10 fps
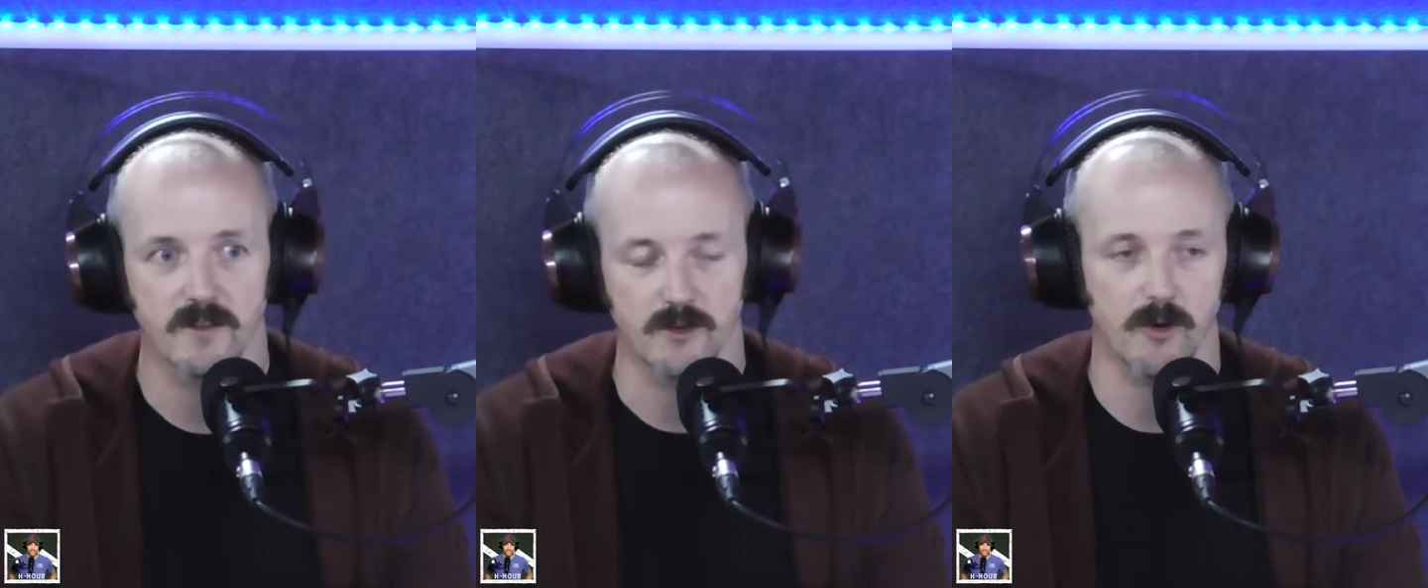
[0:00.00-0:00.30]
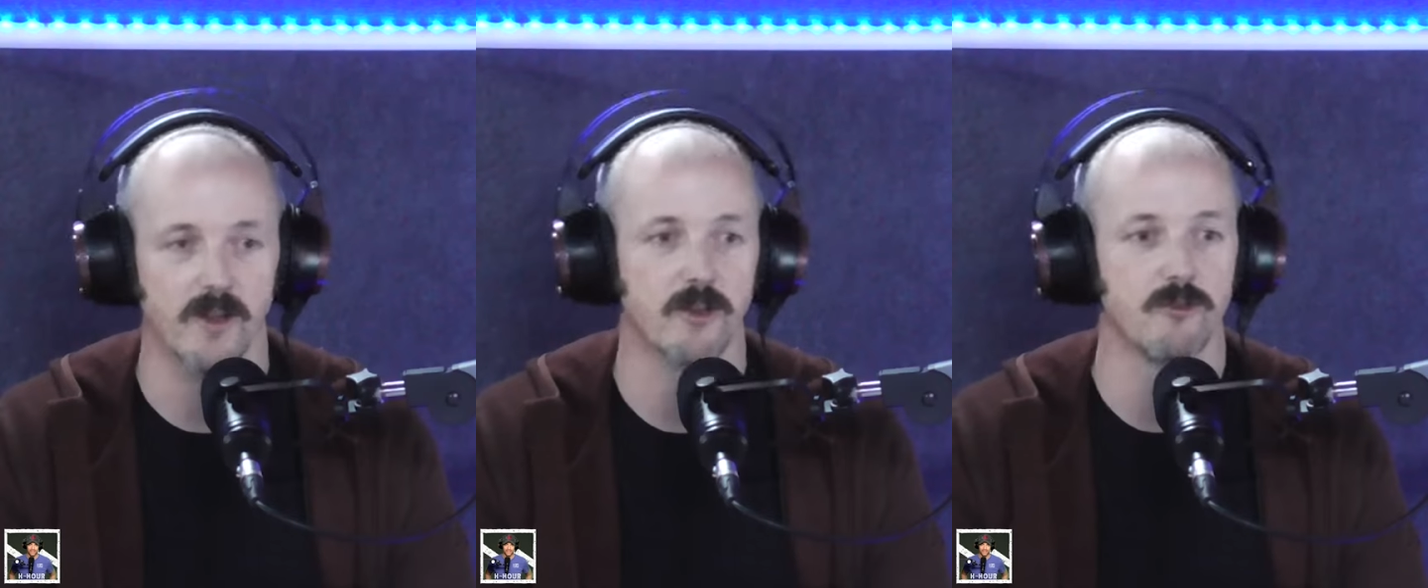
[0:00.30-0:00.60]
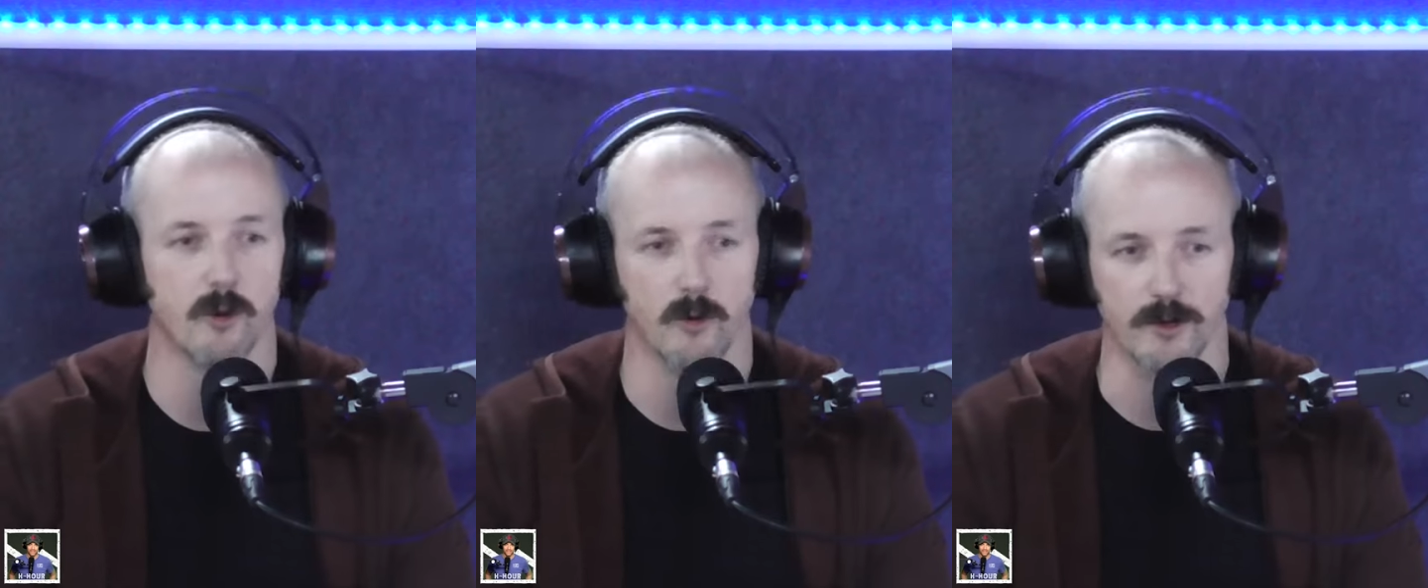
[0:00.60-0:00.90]
They're trying to
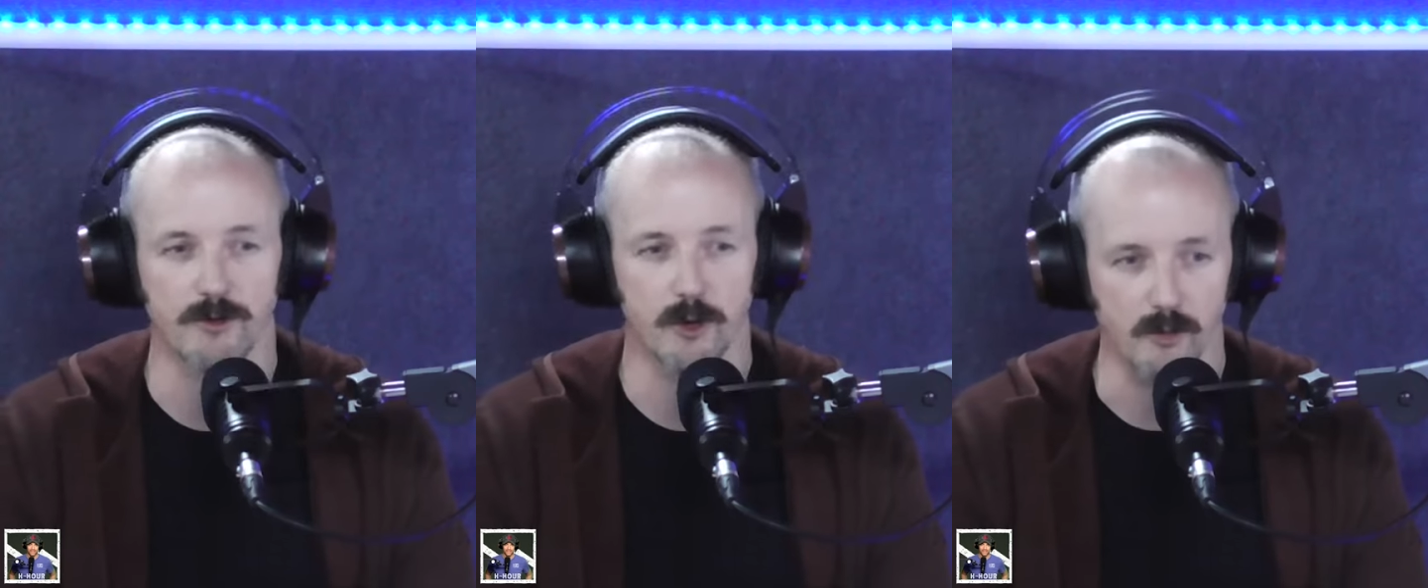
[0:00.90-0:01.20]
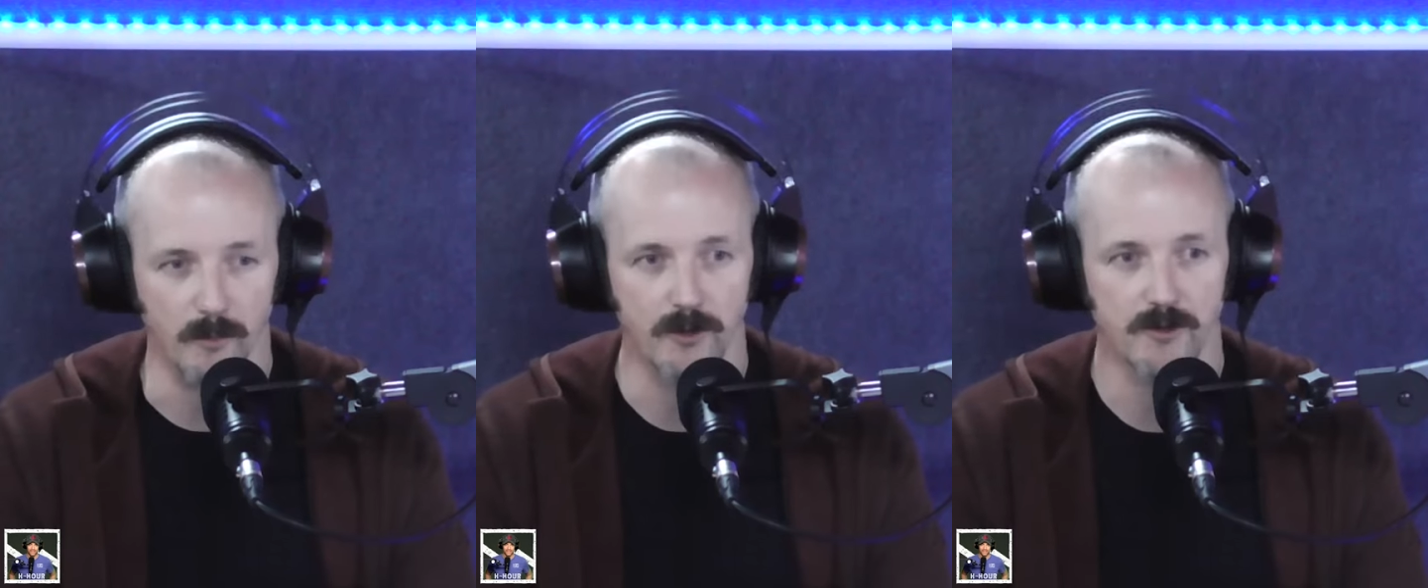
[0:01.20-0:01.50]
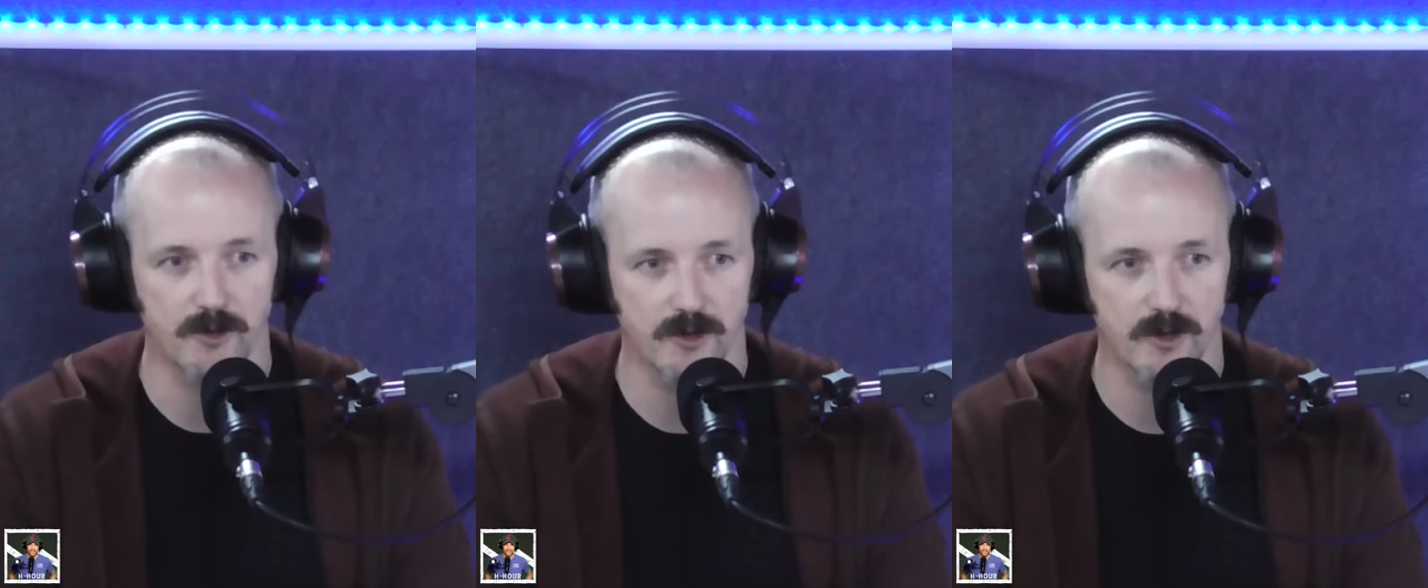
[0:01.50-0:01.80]
control it too
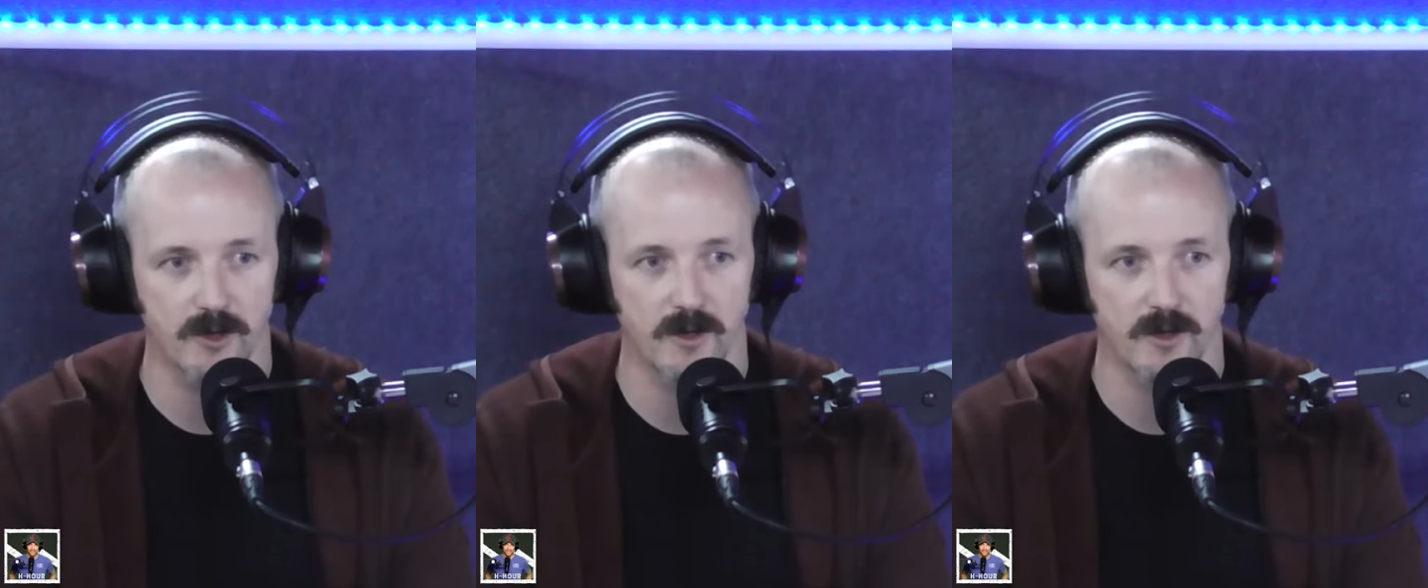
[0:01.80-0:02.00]
much.